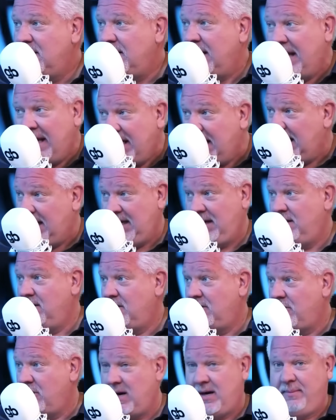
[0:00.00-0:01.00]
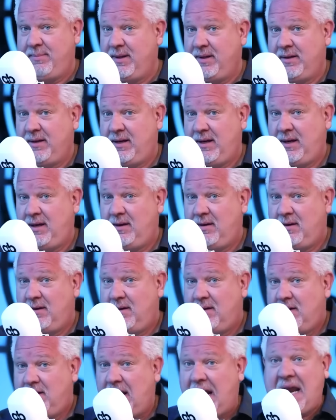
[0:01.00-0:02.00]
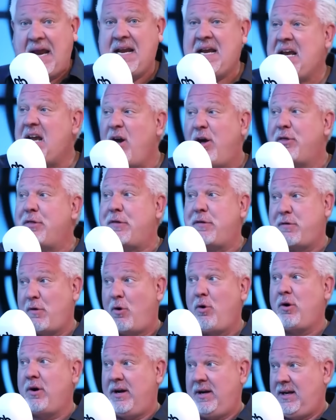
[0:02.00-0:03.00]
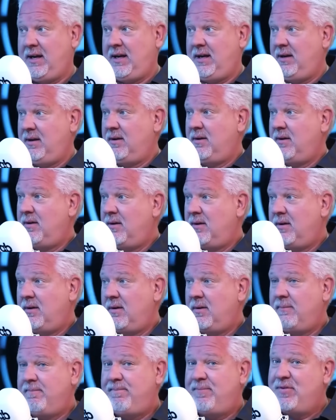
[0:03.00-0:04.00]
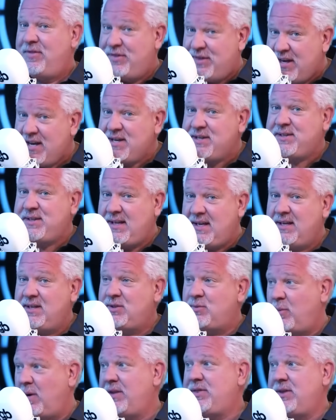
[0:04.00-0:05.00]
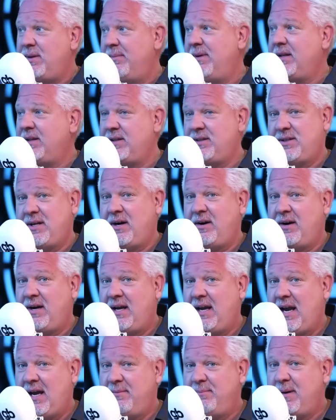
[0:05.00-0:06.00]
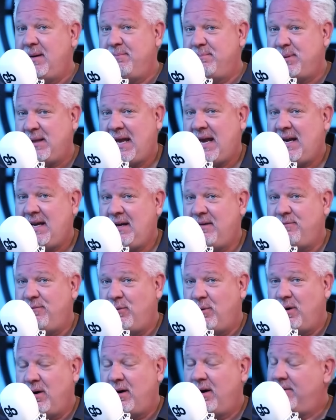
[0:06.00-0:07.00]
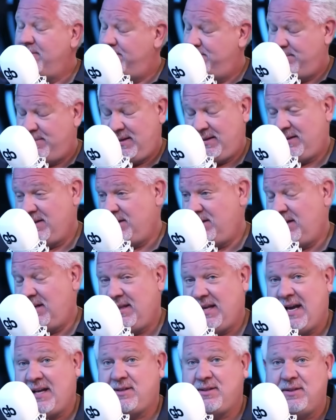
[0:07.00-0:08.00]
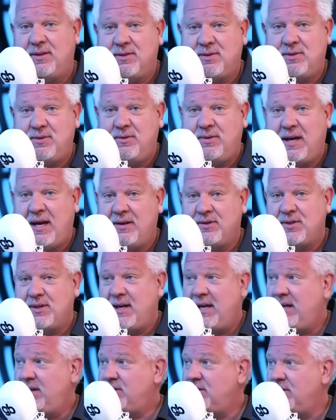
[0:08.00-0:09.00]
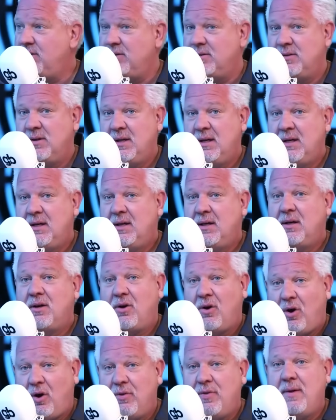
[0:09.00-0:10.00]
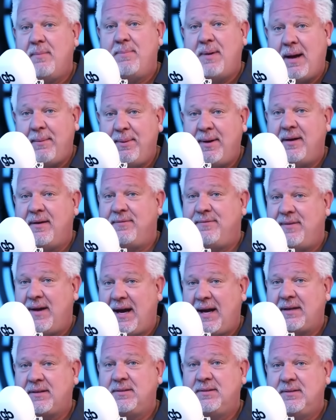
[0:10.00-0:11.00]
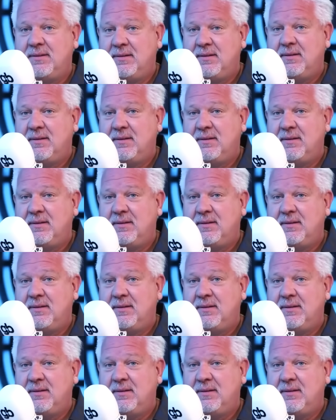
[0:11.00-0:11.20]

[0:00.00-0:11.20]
any credibility, any authority. This is what the military had been planning for. I've been telling you that since 2008, too, called the Bubba effect.